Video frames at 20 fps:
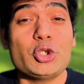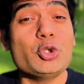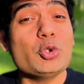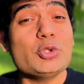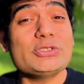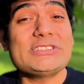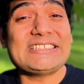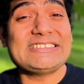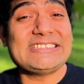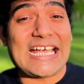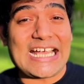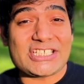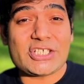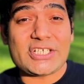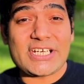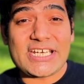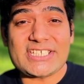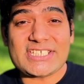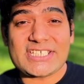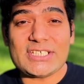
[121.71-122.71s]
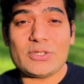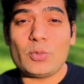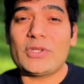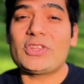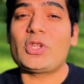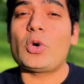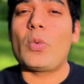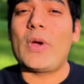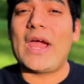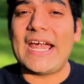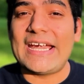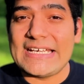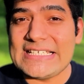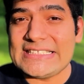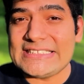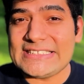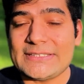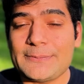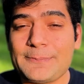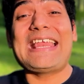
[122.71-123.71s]
use exaggeration with
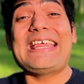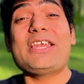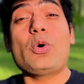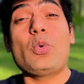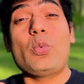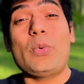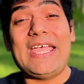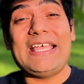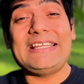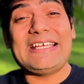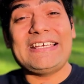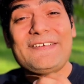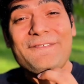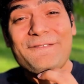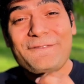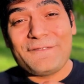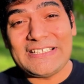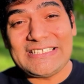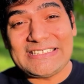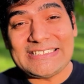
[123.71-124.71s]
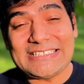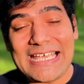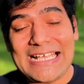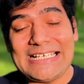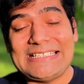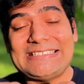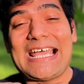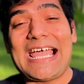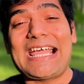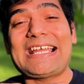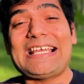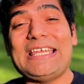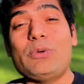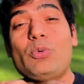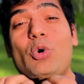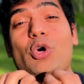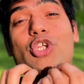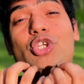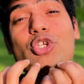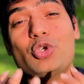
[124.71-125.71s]
awareness and in a way that it fits exactly
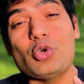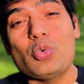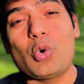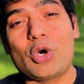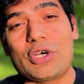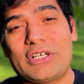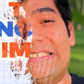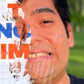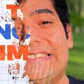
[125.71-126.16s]
what you want